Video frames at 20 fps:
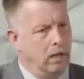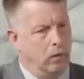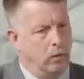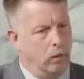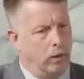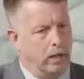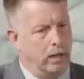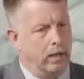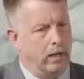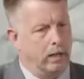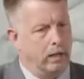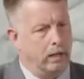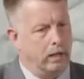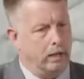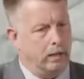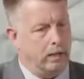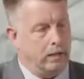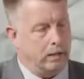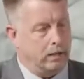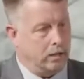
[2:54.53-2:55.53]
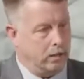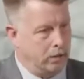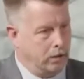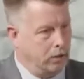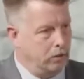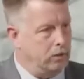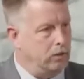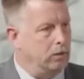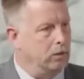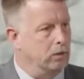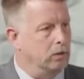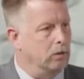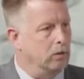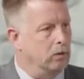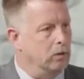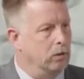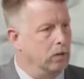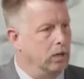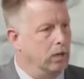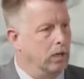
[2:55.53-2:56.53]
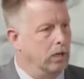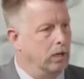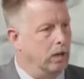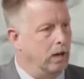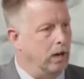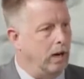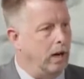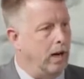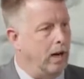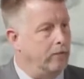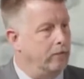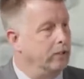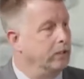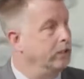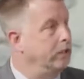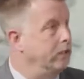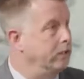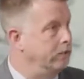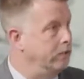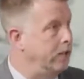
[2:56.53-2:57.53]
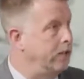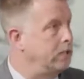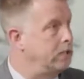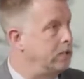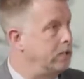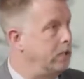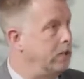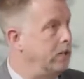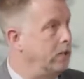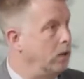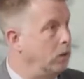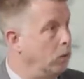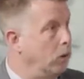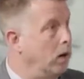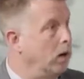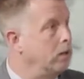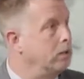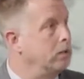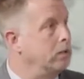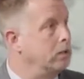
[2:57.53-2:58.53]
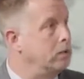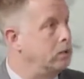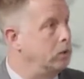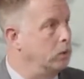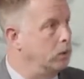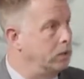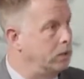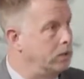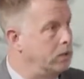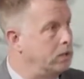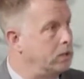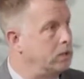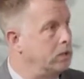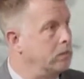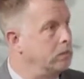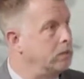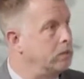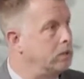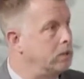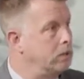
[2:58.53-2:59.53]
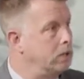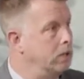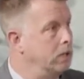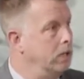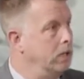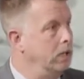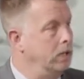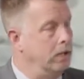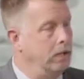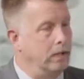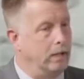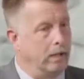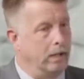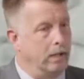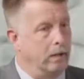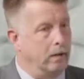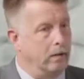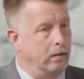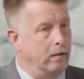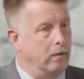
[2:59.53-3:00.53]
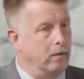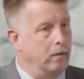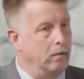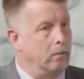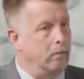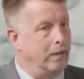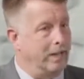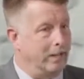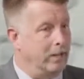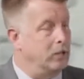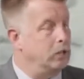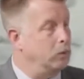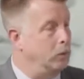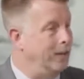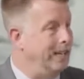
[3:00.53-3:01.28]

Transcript: We continue to heavily invest in our water and sewer systems because